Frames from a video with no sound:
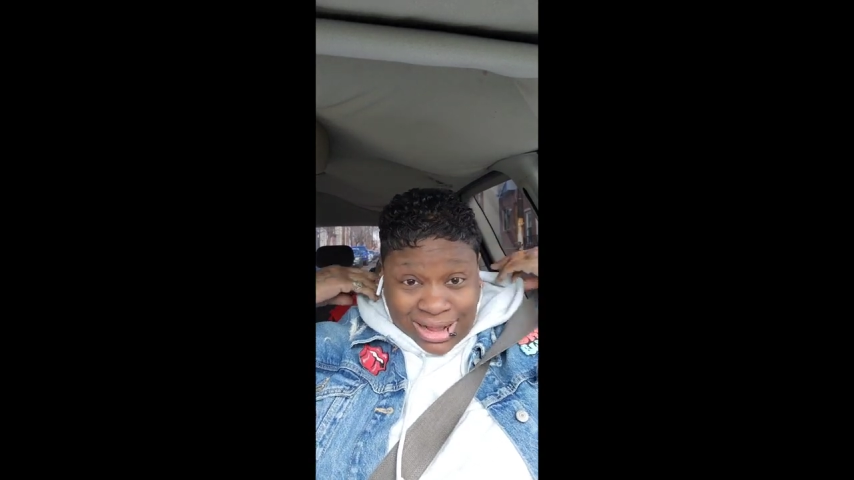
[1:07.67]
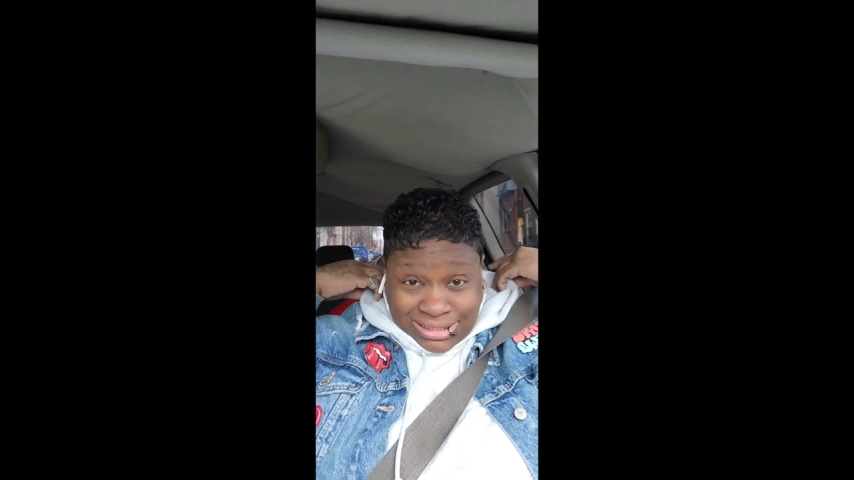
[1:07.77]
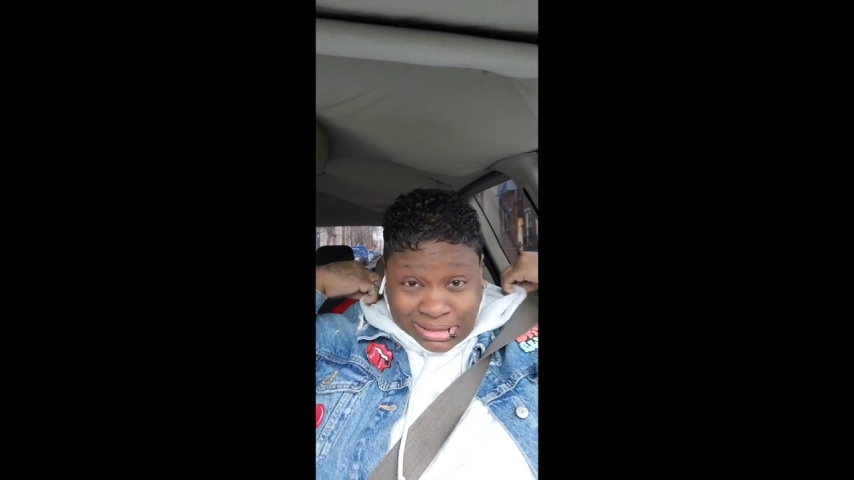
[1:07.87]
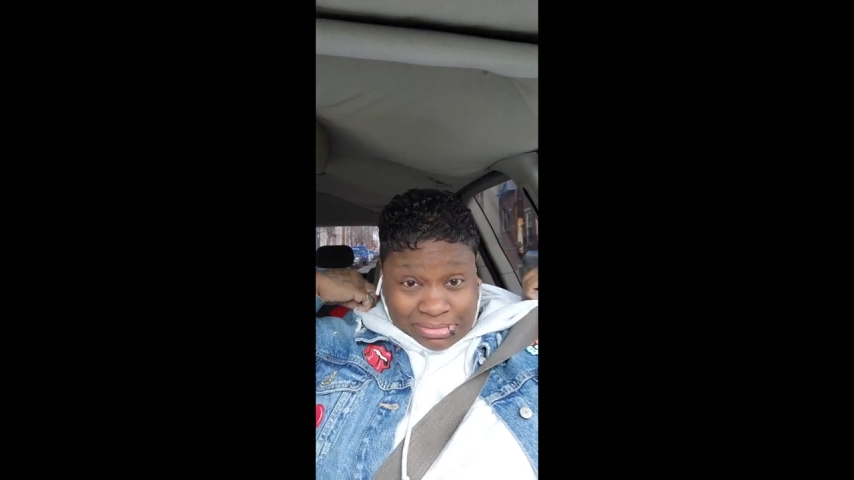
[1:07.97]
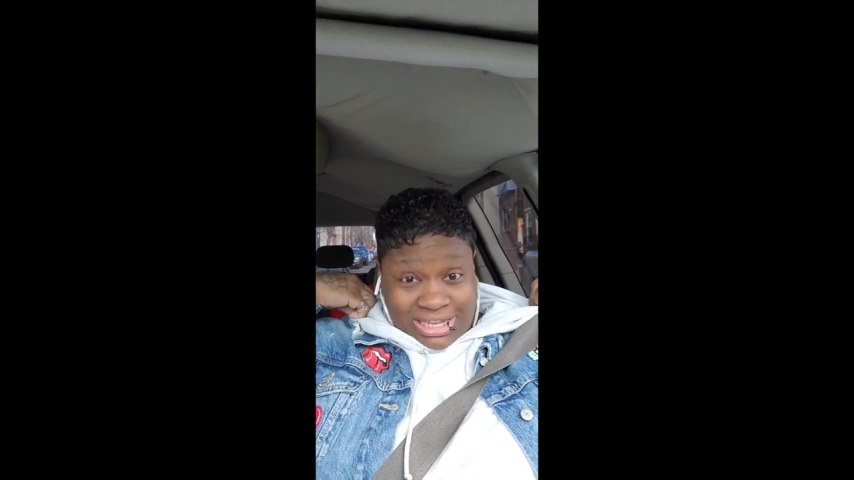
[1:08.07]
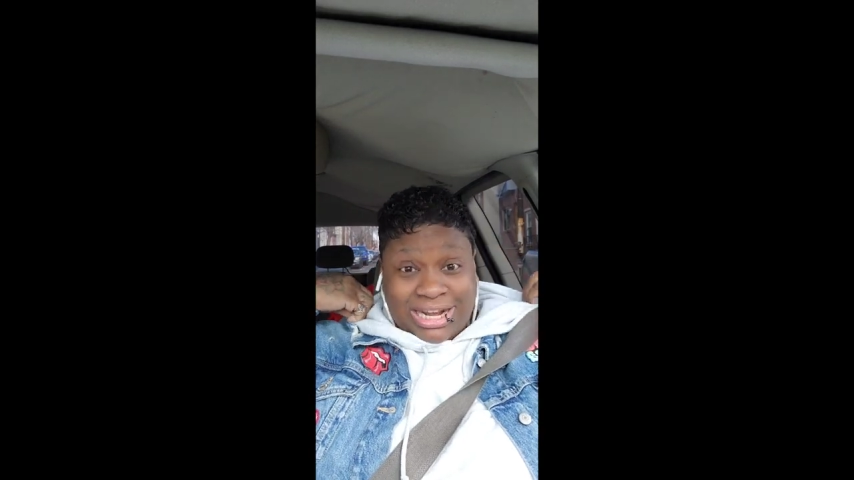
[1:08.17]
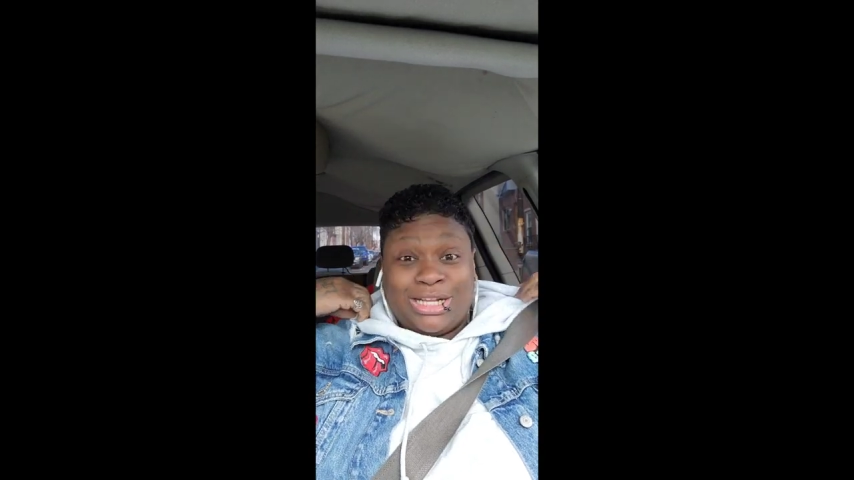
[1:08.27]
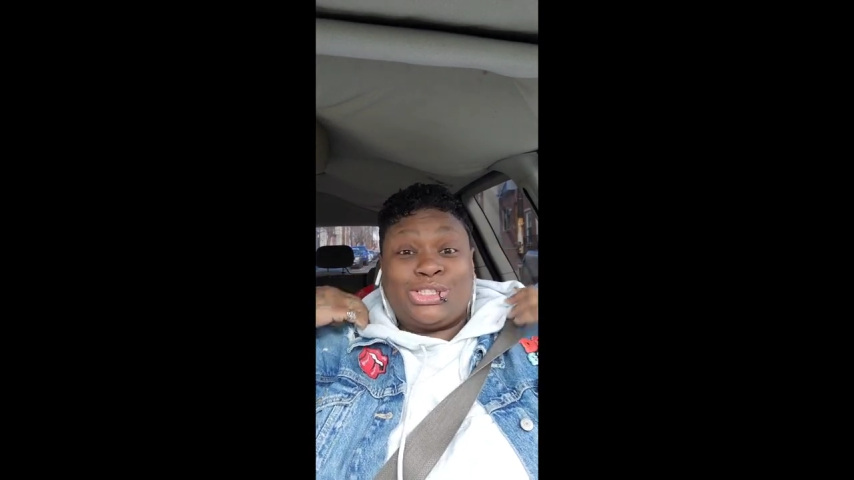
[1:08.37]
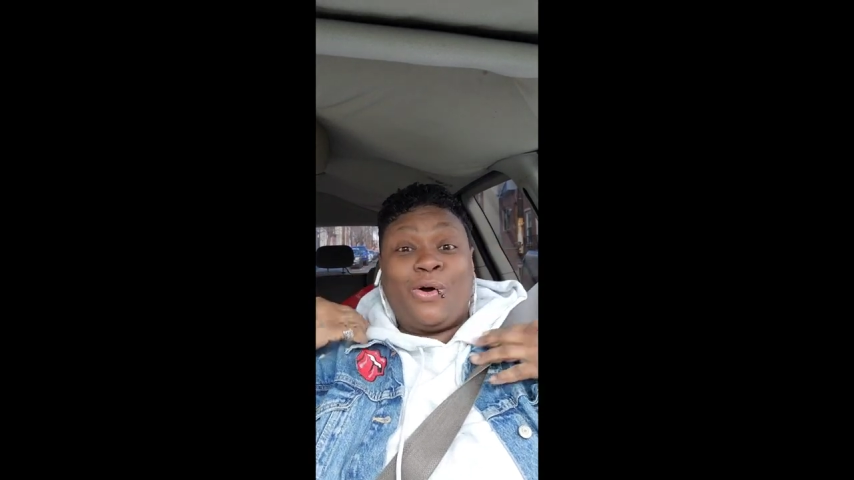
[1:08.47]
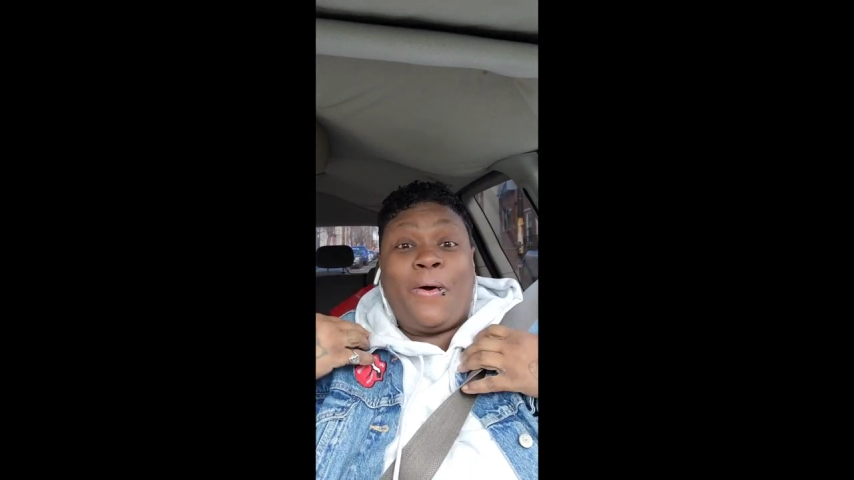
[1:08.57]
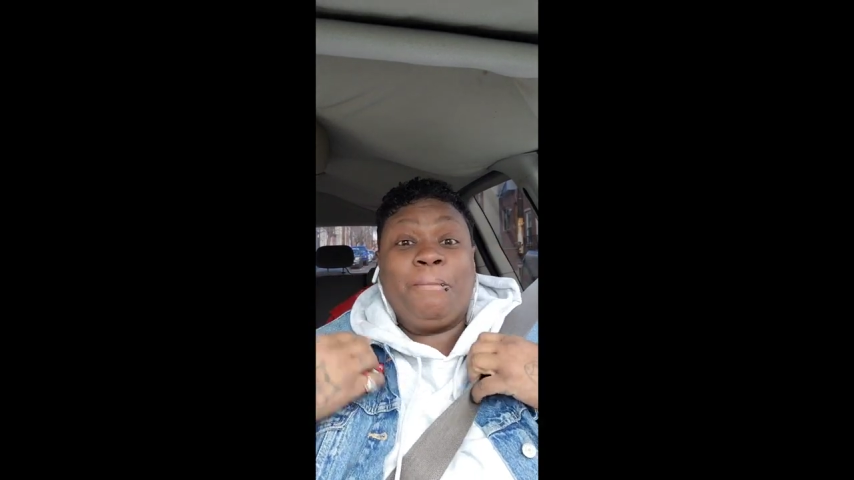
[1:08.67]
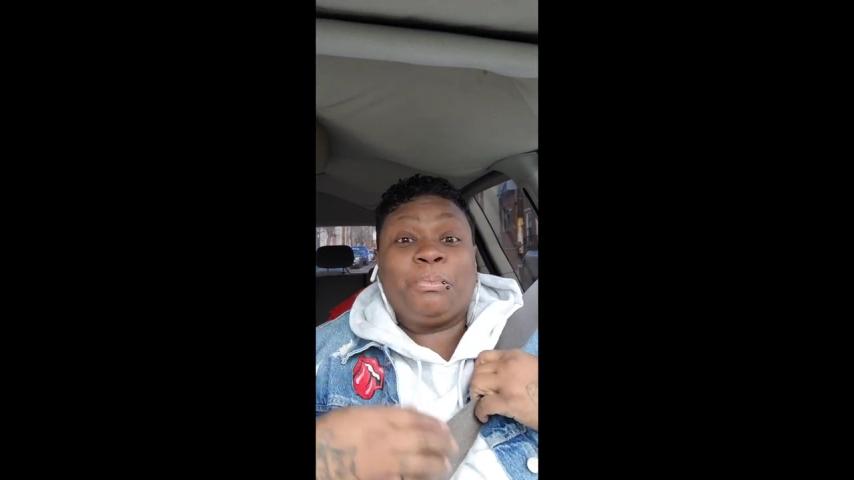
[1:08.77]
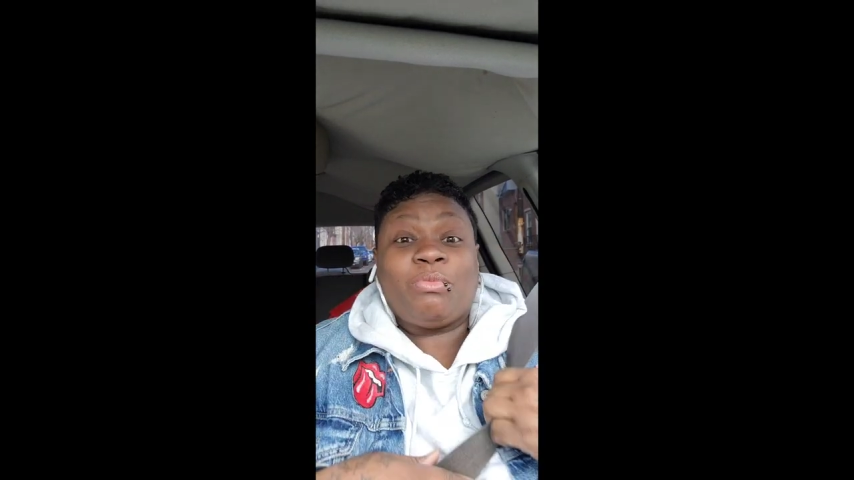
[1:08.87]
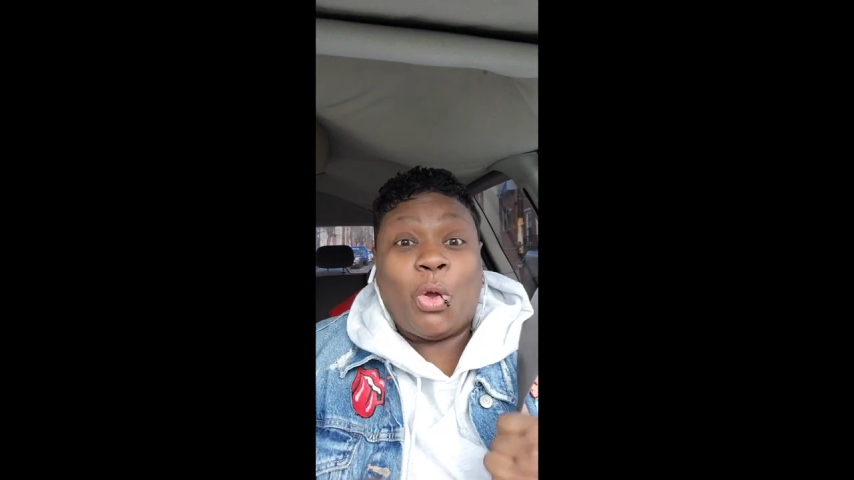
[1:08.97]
try something that I saw